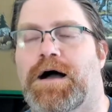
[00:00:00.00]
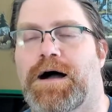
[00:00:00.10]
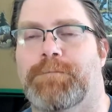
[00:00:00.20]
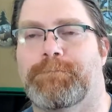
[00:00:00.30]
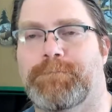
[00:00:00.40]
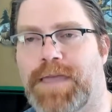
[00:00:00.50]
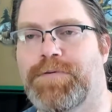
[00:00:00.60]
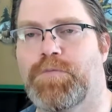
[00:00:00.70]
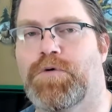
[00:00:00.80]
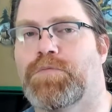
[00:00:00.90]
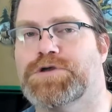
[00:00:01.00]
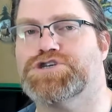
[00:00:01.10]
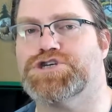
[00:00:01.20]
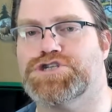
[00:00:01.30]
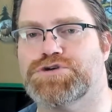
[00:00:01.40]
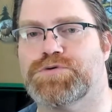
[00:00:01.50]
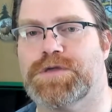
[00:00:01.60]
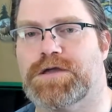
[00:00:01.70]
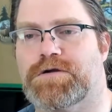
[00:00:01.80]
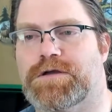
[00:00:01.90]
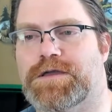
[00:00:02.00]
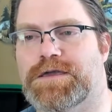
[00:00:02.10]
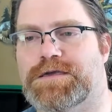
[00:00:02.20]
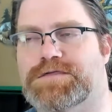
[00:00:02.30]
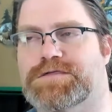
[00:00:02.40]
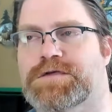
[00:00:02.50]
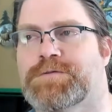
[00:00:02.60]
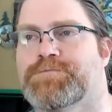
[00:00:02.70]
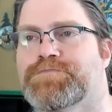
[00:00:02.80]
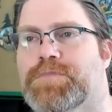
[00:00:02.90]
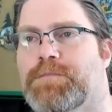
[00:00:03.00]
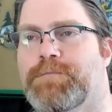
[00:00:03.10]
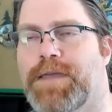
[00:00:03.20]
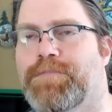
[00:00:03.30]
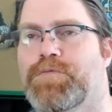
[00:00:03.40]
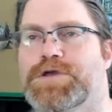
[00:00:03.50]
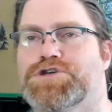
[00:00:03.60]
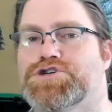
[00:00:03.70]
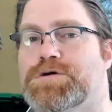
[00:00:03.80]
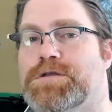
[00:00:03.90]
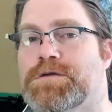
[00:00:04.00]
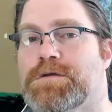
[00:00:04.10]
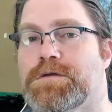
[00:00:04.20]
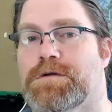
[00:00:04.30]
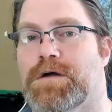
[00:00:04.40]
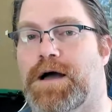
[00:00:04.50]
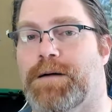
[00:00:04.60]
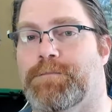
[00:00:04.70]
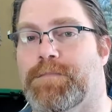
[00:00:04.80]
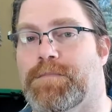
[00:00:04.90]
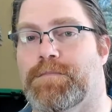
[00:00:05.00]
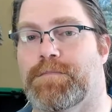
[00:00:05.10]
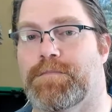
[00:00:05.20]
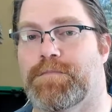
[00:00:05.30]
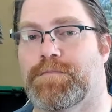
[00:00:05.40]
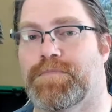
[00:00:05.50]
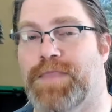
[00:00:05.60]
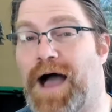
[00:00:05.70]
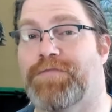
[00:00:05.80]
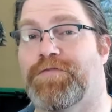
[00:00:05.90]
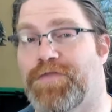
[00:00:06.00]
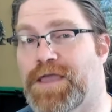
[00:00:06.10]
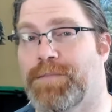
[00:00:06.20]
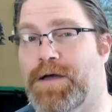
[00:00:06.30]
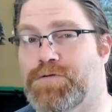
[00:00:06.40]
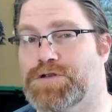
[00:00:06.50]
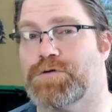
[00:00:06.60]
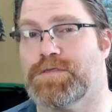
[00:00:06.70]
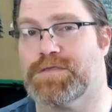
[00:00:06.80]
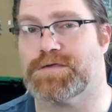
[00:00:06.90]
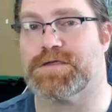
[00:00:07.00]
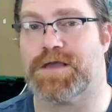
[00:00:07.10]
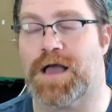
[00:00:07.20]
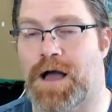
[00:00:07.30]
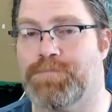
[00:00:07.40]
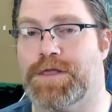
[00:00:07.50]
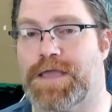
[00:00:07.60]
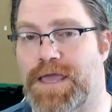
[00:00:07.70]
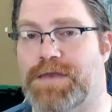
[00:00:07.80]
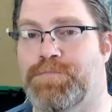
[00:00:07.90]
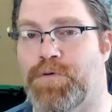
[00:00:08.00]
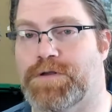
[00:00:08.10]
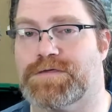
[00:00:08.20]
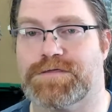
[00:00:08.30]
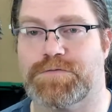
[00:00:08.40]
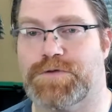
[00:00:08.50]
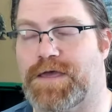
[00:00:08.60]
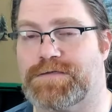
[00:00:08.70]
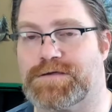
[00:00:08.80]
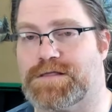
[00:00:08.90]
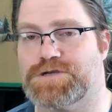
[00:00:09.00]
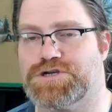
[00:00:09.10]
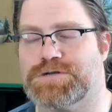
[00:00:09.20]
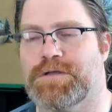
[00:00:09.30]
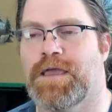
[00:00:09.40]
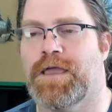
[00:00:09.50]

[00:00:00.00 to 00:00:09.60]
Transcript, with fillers: Um, maybe what we should do here is maybe we should um, not think about doing this complicated point system with escalation,